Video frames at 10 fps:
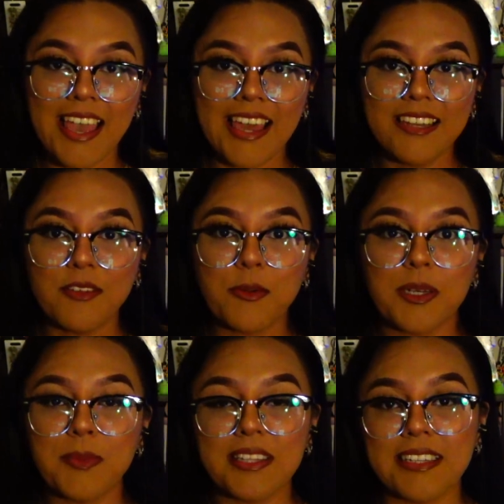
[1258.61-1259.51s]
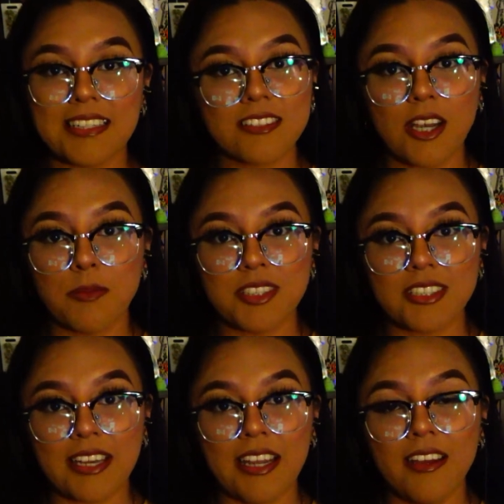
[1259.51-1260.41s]
And if you want to be the next comment
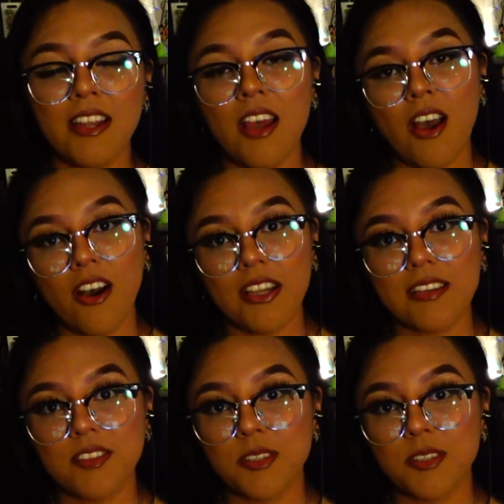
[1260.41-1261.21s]
shout out, all you have to